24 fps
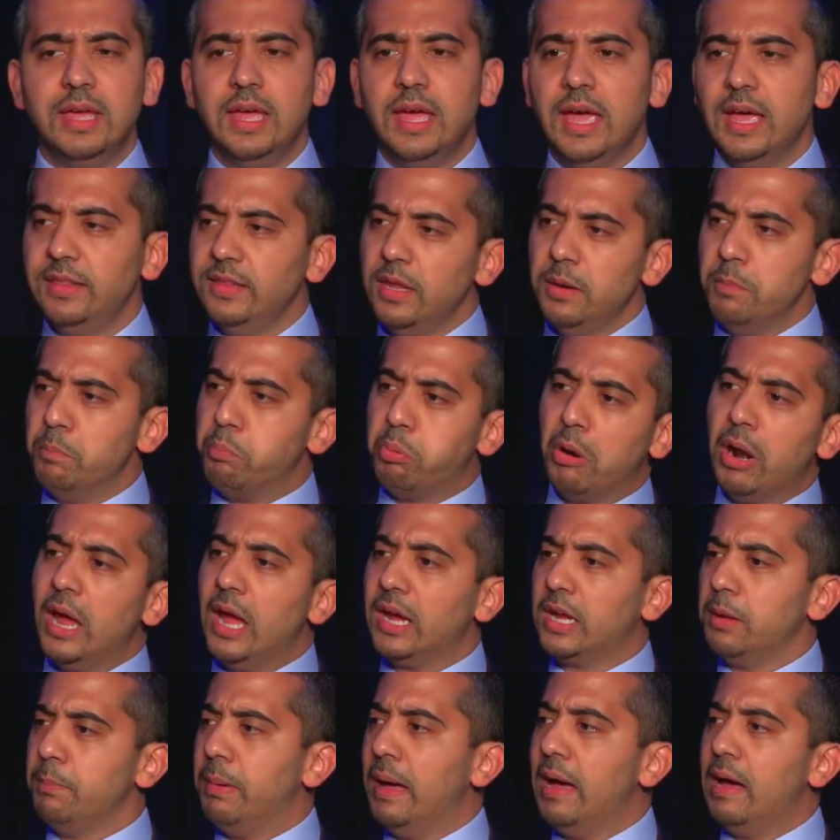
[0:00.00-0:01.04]
and then
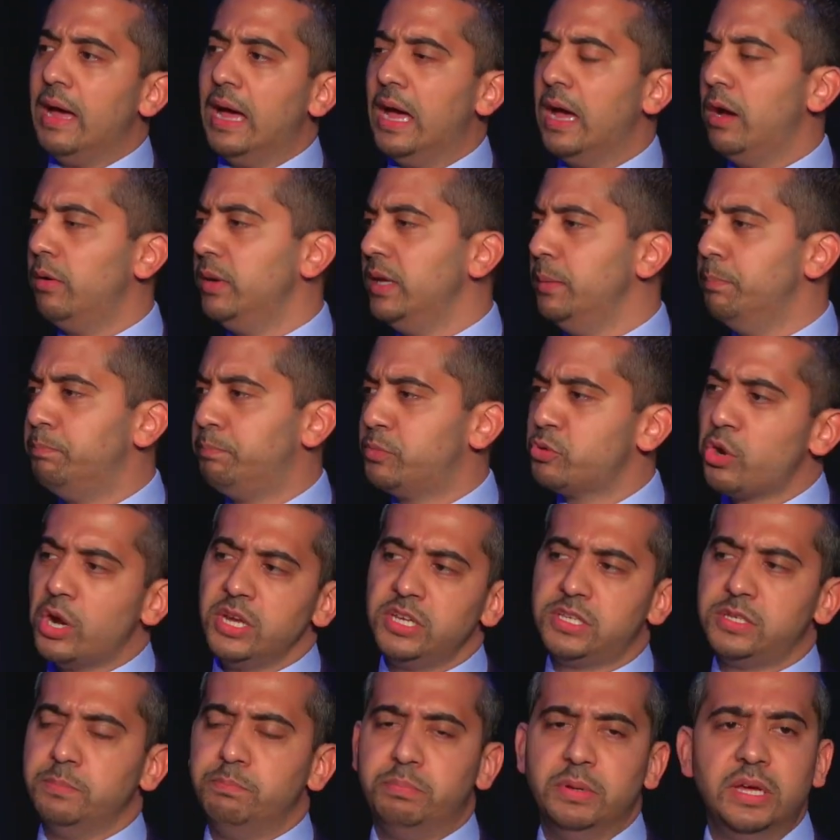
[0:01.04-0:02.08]
brag about how he
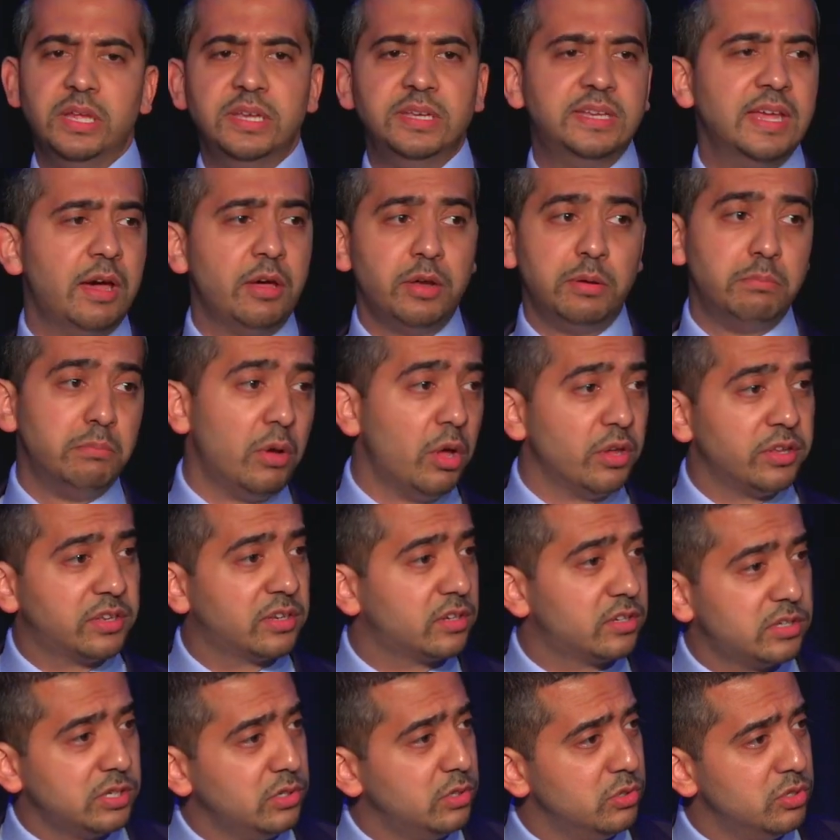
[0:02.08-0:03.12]
tried to burn down a
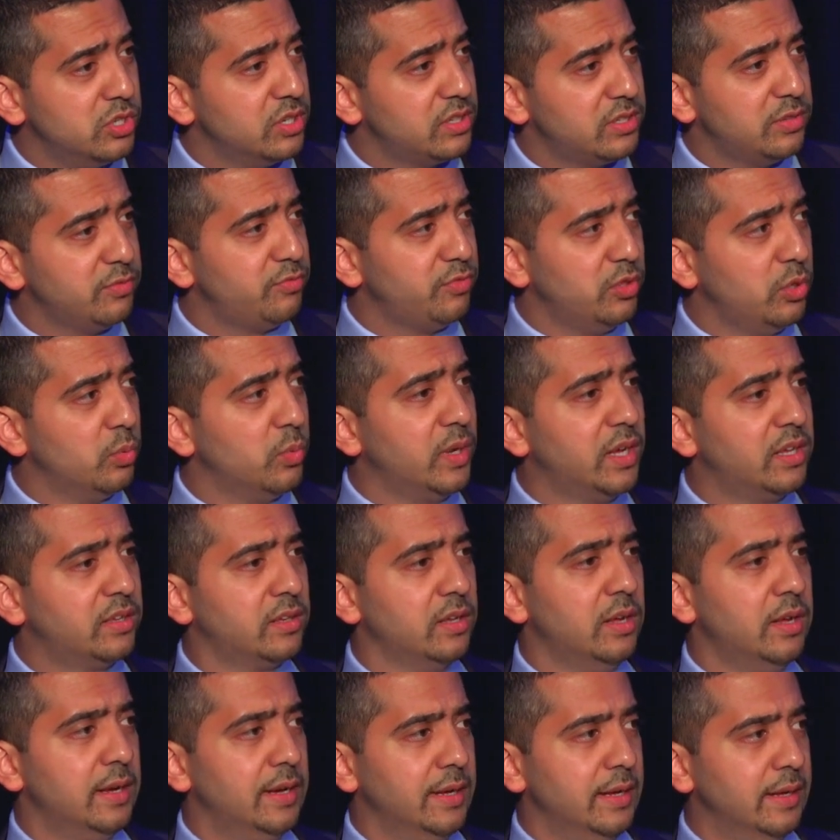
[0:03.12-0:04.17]
mosque too just a few weeks
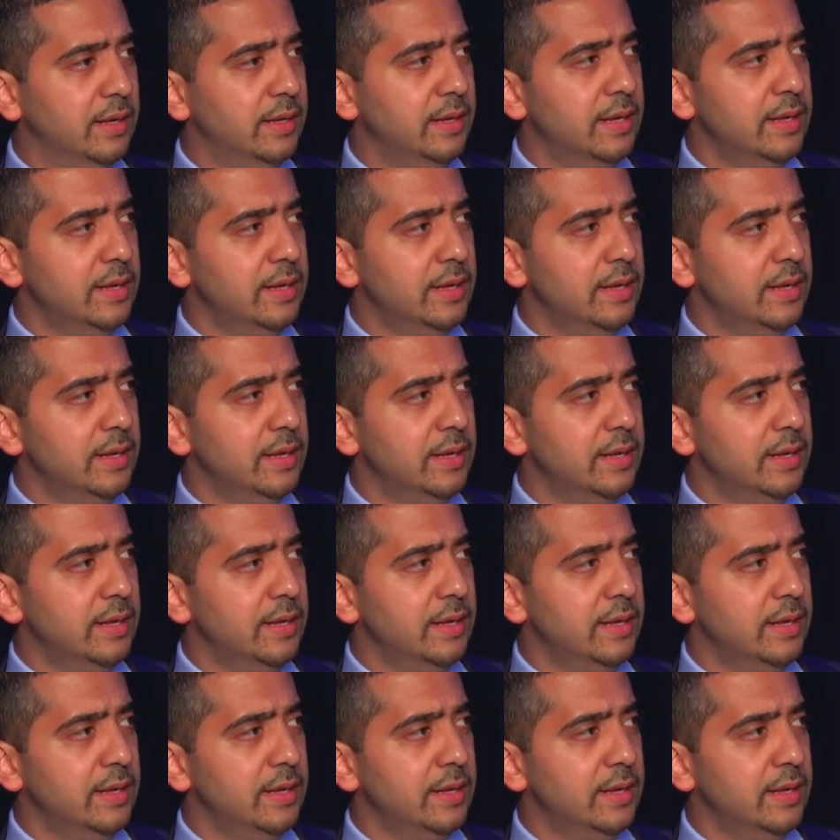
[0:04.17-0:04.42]
earlier.